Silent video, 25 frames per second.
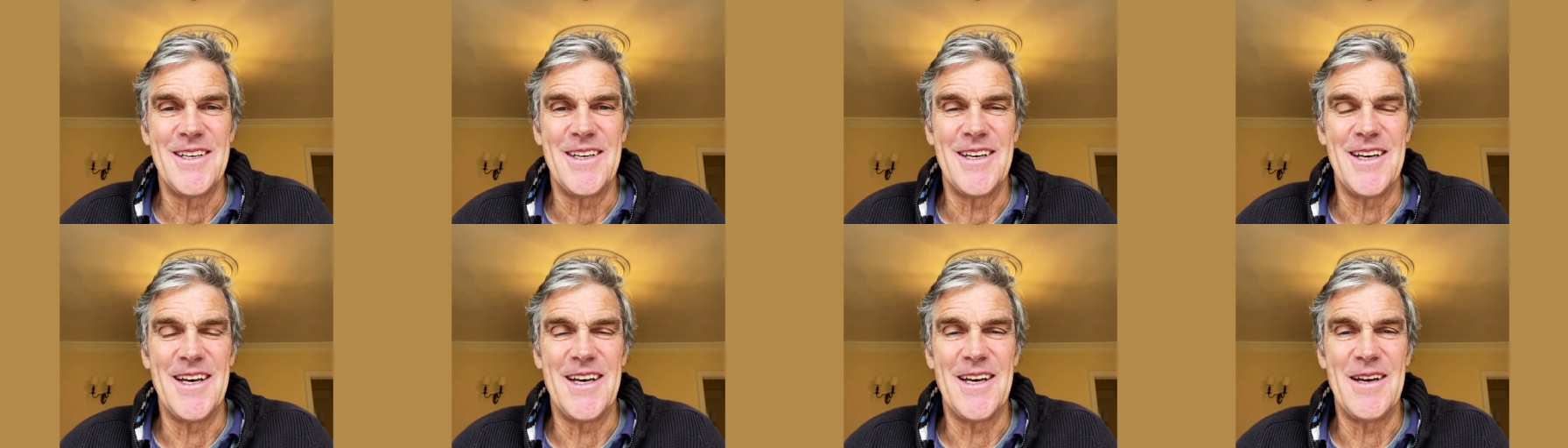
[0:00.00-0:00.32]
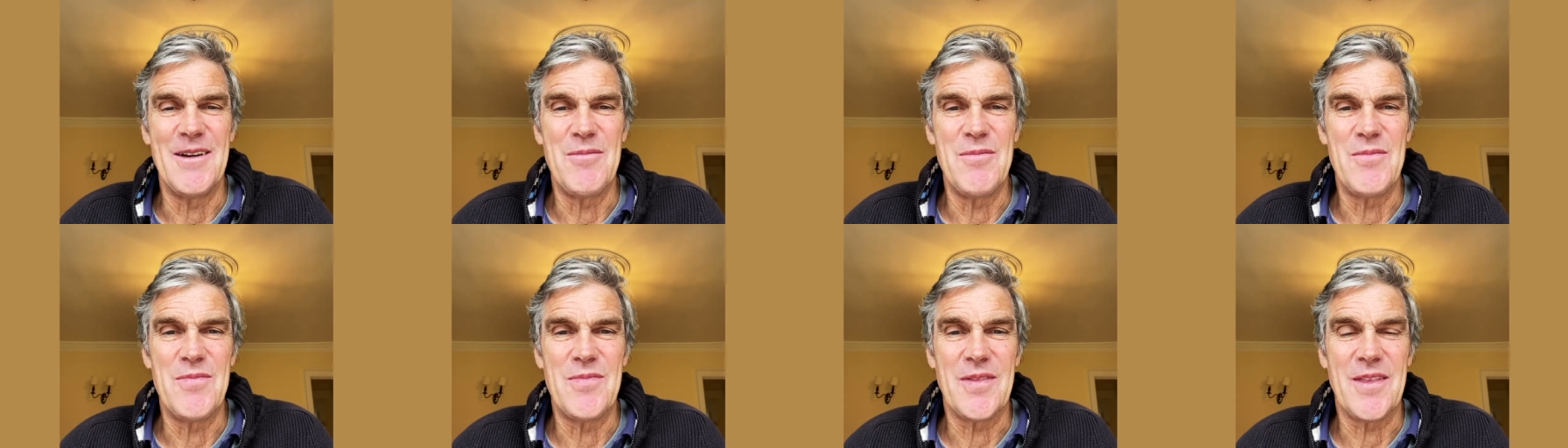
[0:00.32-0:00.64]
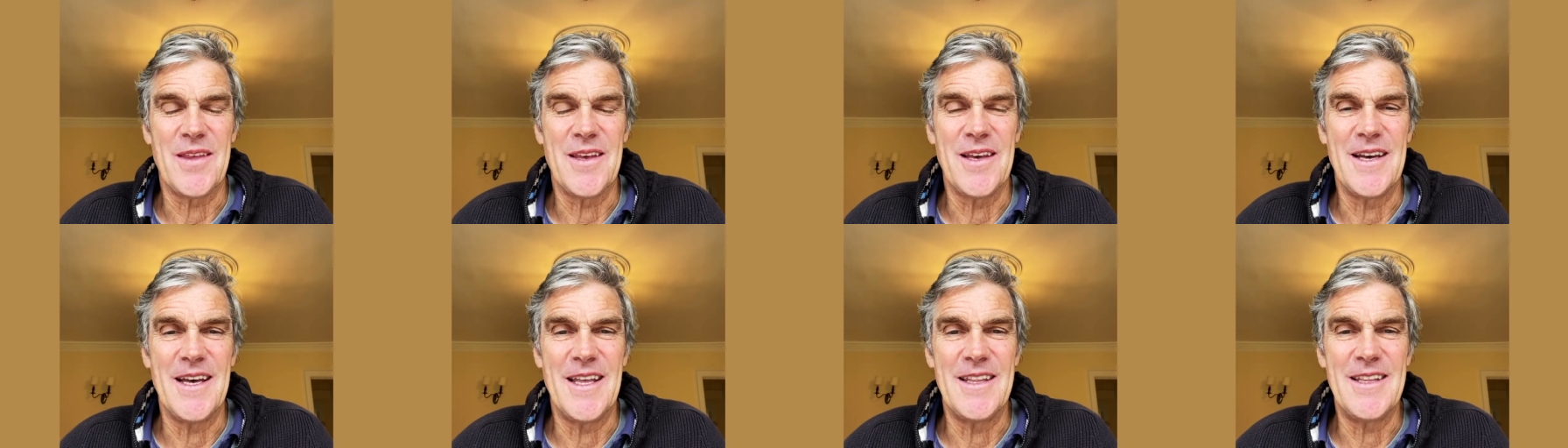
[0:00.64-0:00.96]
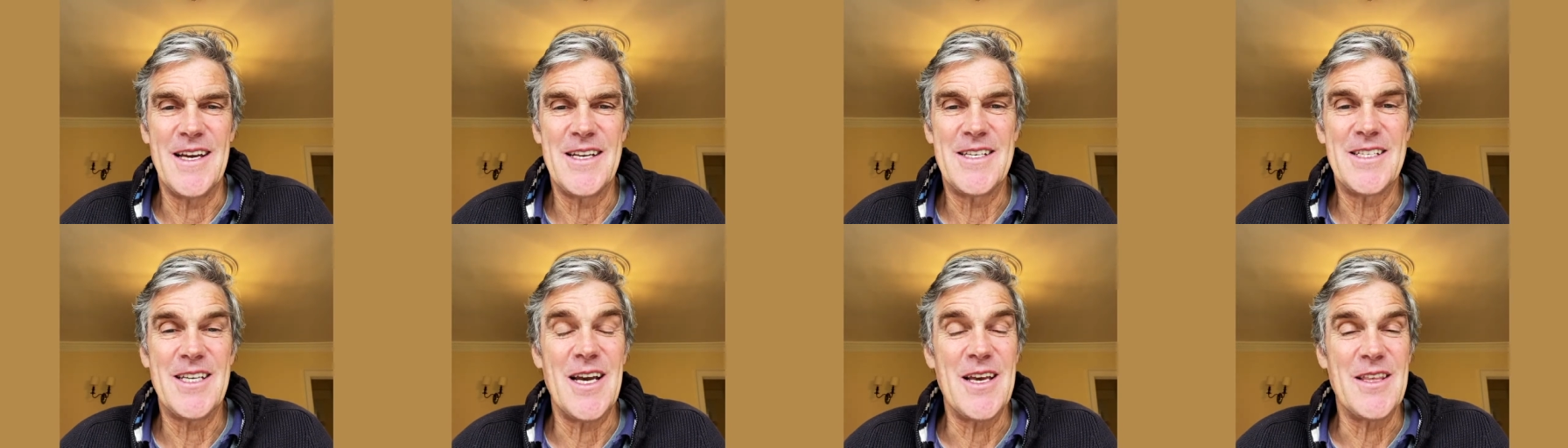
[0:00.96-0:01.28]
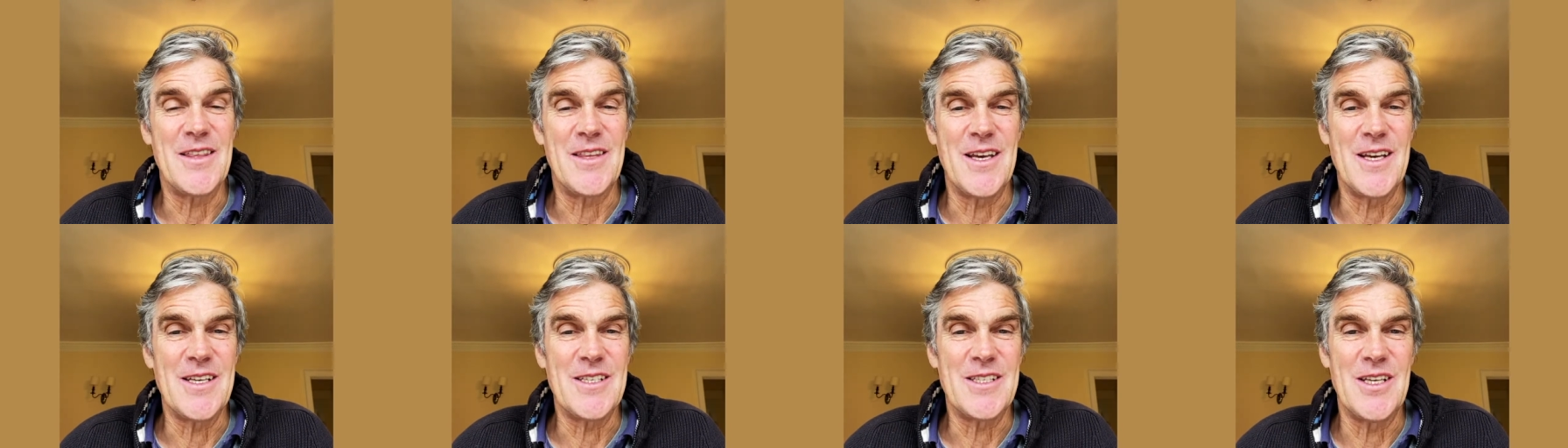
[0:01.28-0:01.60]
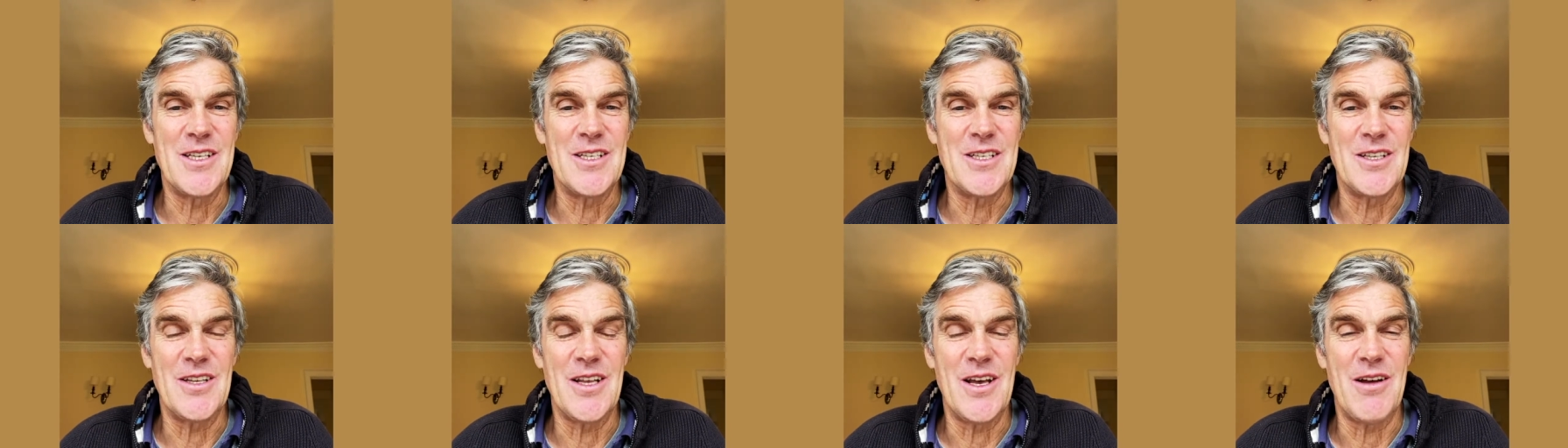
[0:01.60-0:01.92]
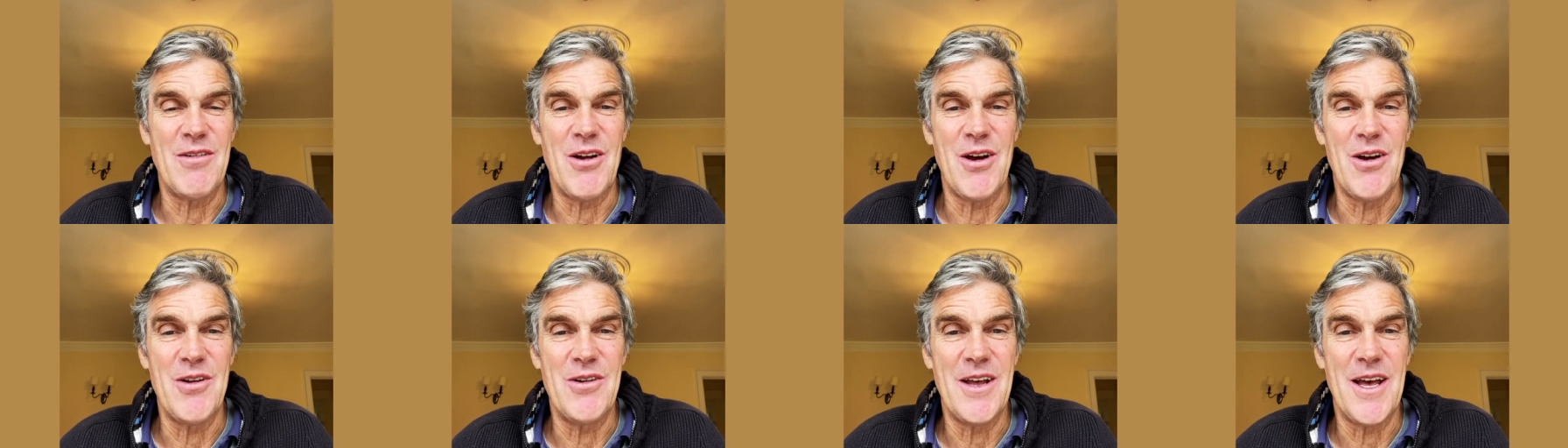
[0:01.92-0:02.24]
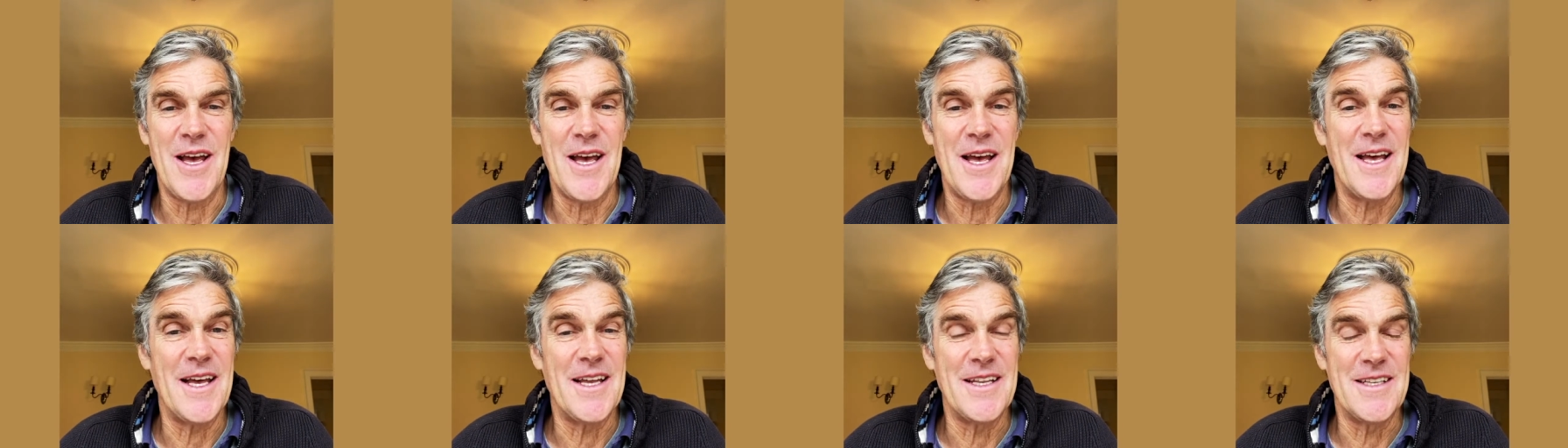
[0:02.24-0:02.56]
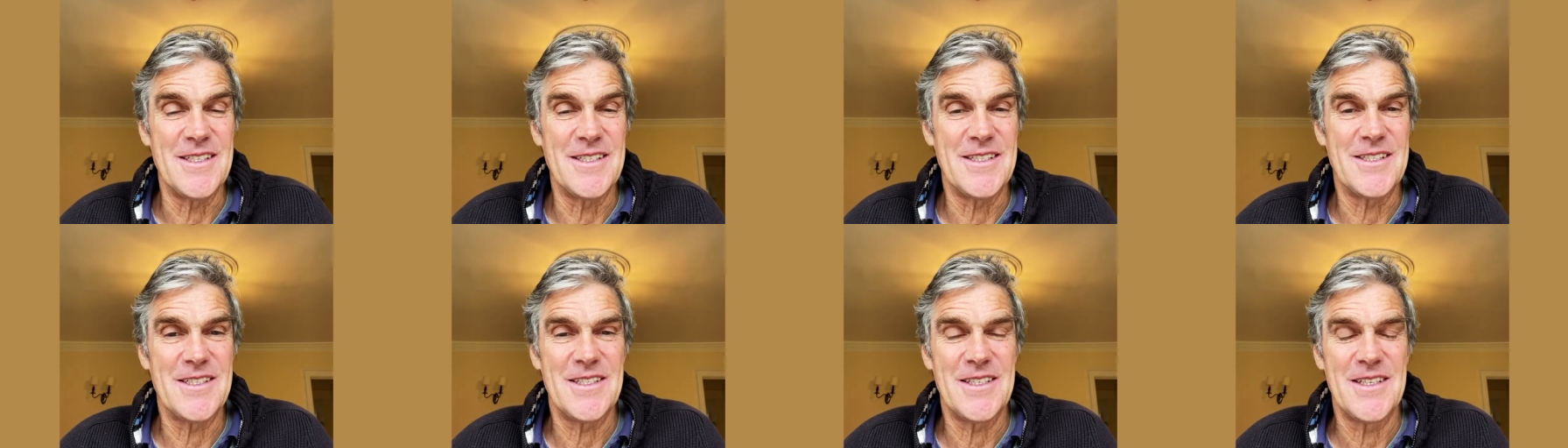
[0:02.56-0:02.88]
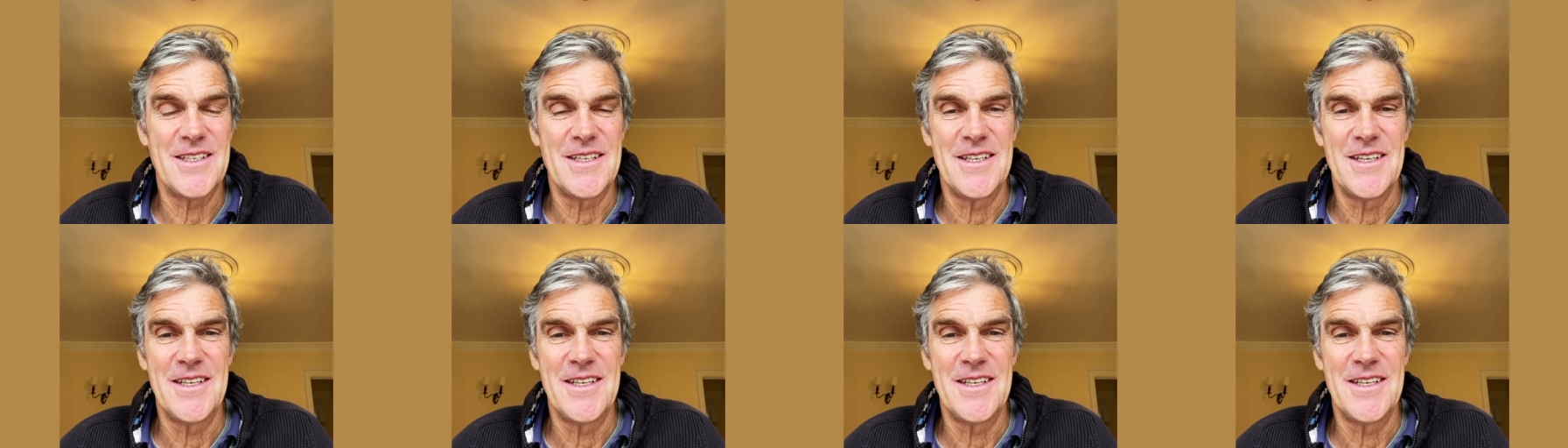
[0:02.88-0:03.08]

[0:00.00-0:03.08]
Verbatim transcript: Um, and they take things into their own hands.